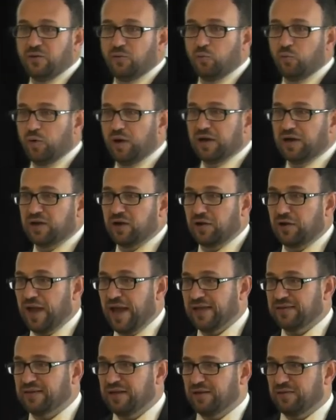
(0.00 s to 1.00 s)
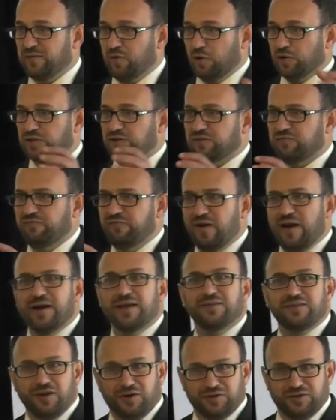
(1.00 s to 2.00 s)
We're creating those
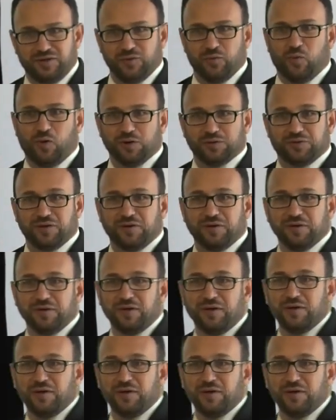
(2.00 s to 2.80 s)
very dirty water